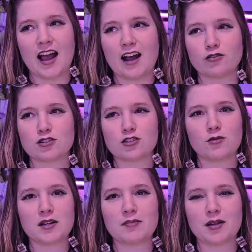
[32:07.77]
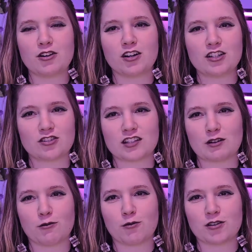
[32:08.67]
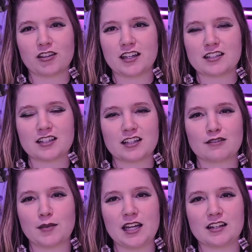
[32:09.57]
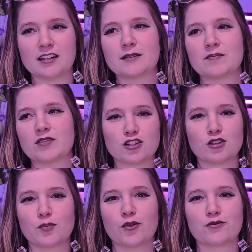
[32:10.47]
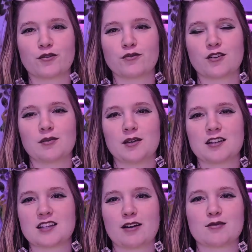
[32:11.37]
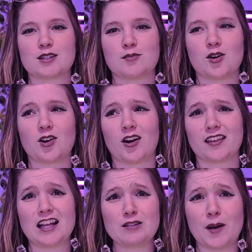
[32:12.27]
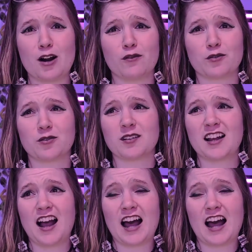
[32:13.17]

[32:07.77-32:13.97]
out so many big creatures that were worth like 6 mana onto the board for free because I was the monarch. That's powerful.